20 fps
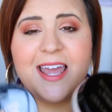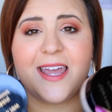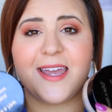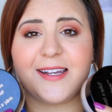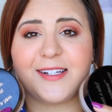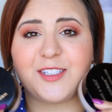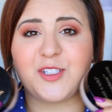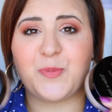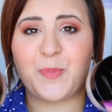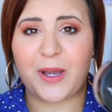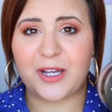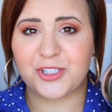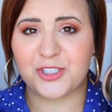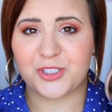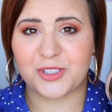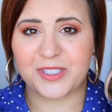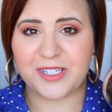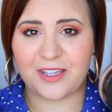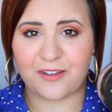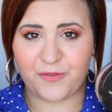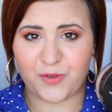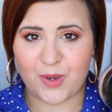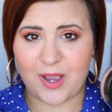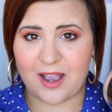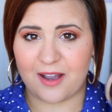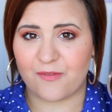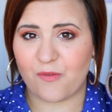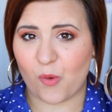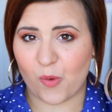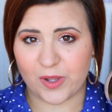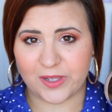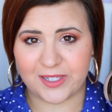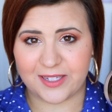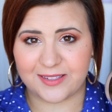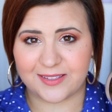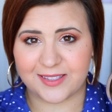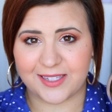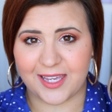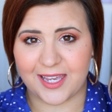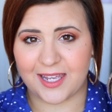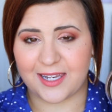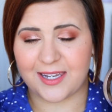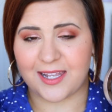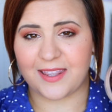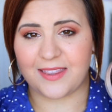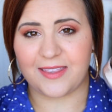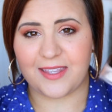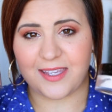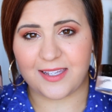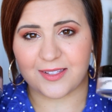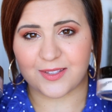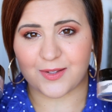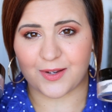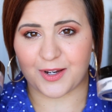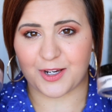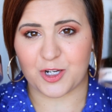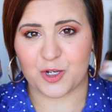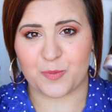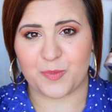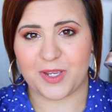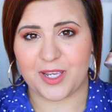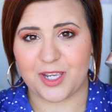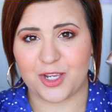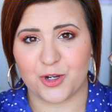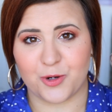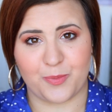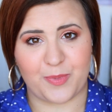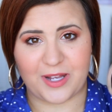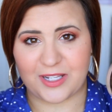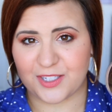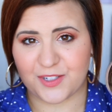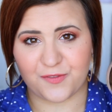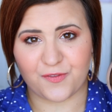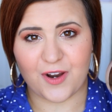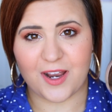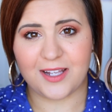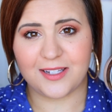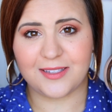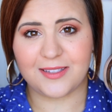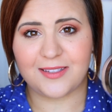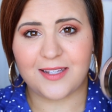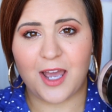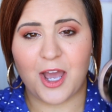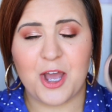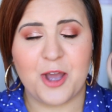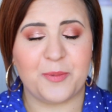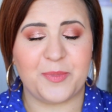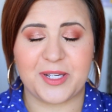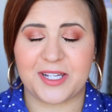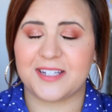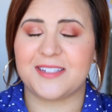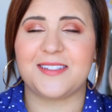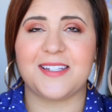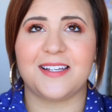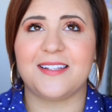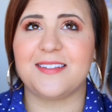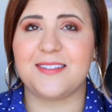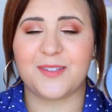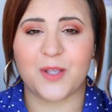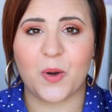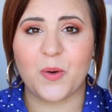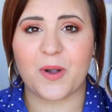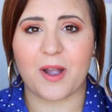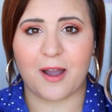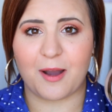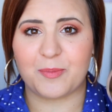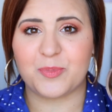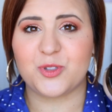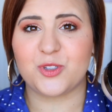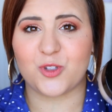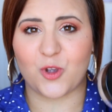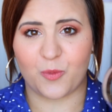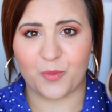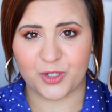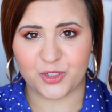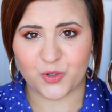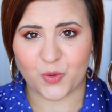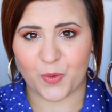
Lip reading: especially if you have oily skin. These are going to be your best friends because they soak up so much